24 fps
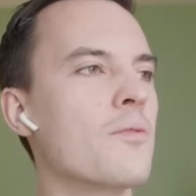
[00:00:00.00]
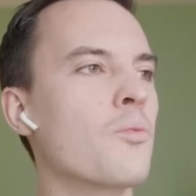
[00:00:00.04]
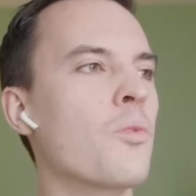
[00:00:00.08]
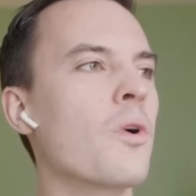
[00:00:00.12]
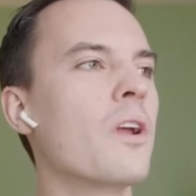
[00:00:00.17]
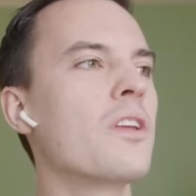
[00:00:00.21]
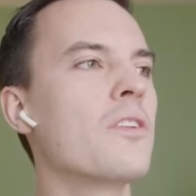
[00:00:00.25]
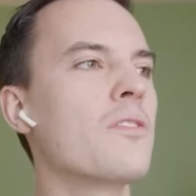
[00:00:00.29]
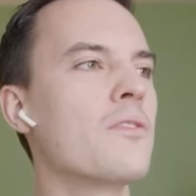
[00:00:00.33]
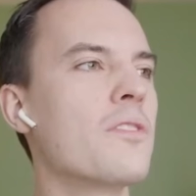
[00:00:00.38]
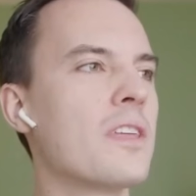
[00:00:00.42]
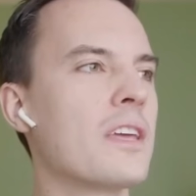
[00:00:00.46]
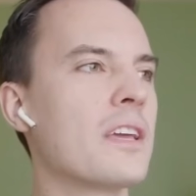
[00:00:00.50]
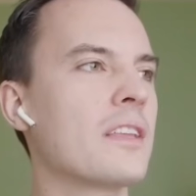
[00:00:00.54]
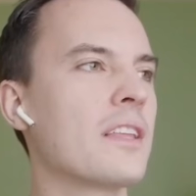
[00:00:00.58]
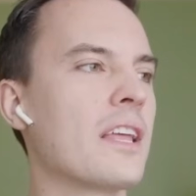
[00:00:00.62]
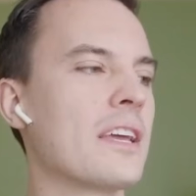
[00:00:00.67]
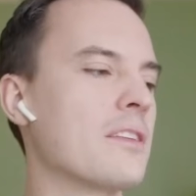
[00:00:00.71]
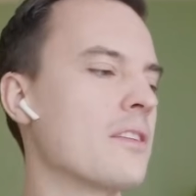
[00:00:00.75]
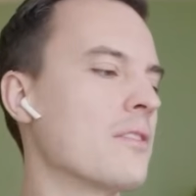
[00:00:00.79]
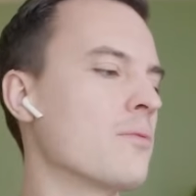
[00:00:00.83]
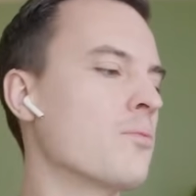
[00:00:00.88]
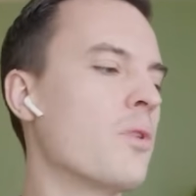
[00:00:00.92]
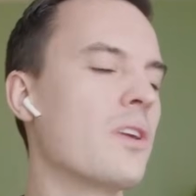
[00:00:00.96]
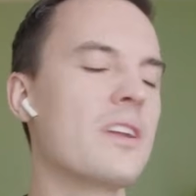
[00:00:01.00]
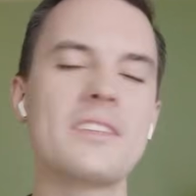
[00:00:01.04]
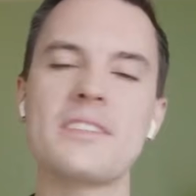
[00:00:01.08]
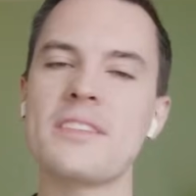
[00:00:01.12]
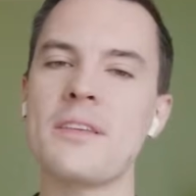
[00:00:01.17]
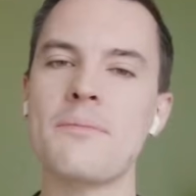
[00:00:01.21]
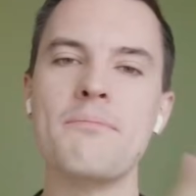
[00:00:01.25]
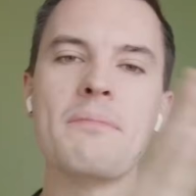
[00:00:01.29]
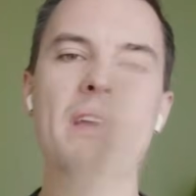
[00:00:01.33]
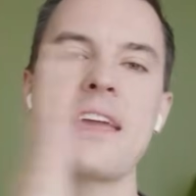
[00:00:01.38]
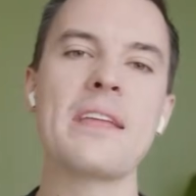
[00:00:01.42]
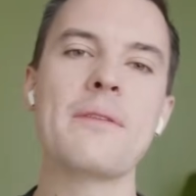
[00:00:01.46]
what do you think, like, what is
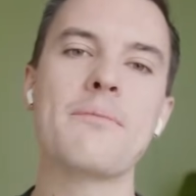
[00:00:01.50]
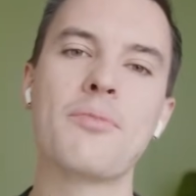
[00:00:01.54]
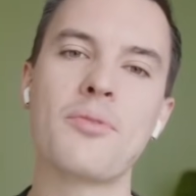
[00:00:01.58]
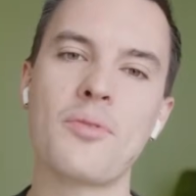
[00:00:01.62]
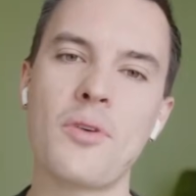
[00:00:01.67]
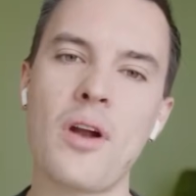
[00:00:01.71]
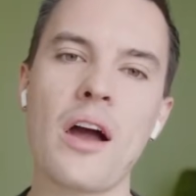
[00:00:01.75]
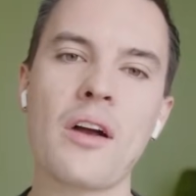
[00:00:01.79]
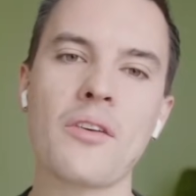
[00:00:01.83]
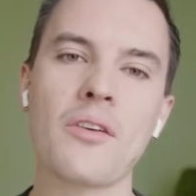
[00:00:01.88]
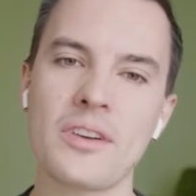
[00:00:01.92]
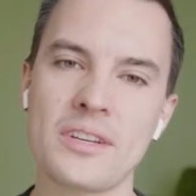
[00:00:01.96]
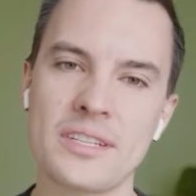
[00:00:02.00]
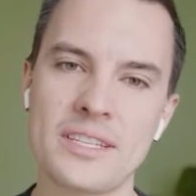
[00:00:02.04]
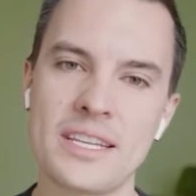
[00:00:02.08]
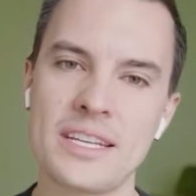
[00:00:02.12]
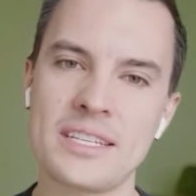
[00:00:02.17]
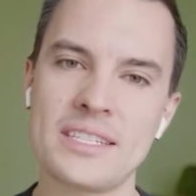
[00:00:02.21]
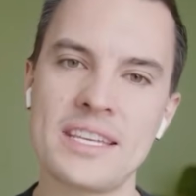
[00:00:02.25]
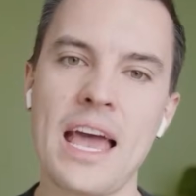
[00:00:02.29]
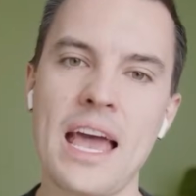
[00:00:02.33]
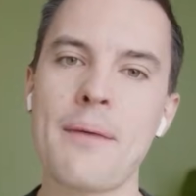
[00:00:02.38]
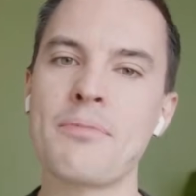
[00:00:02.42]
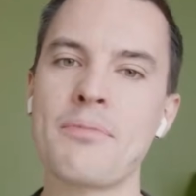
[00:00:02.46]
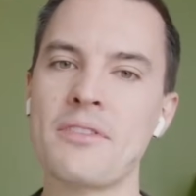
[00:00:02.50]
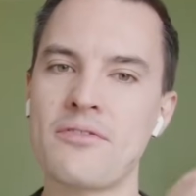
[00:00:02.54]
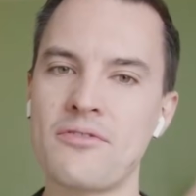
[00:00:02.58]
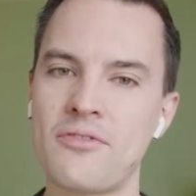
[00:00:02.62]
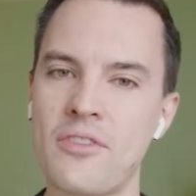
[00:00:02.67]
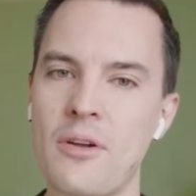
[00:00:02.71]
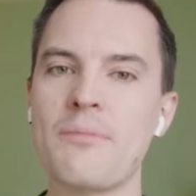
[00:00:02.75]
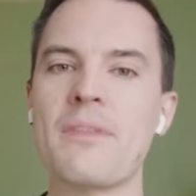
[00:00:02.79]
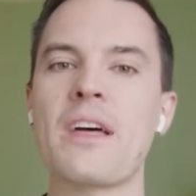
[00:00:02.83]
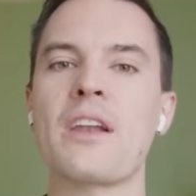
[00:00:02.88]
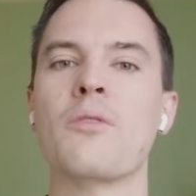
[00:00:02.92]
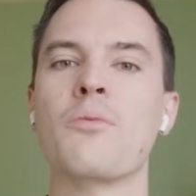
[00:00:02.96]
the main progress that has happened
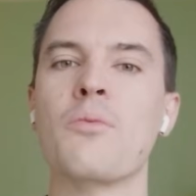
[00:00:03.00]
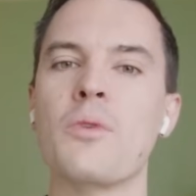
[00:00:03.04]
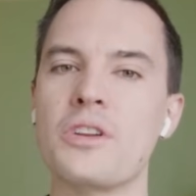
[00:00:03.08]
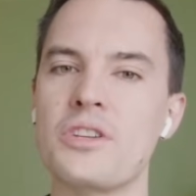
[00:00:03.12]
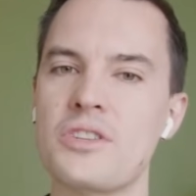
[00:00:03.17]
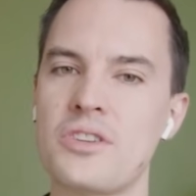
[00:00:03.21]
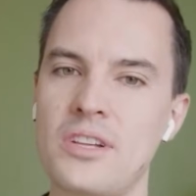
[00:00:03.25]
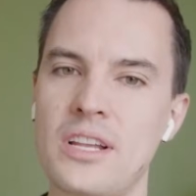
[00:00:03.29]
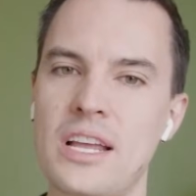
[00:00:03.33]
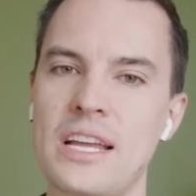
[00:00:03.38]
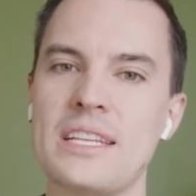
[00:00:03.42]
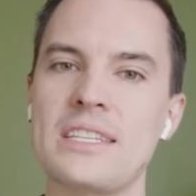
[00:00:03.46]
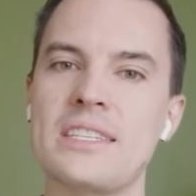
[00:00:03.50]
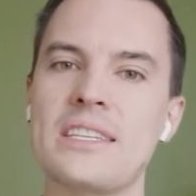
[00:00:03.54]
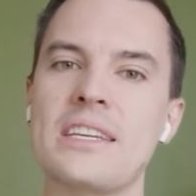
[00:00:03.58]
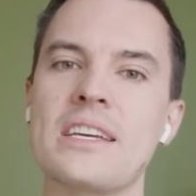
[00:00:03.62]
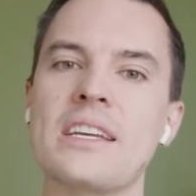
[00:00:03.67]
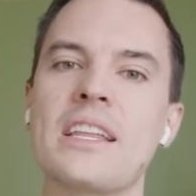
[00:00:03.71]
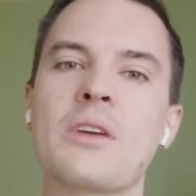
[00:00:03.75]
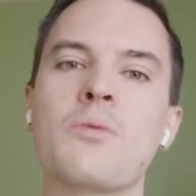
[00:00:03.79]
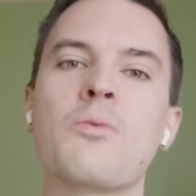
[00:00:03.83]
from that original idea?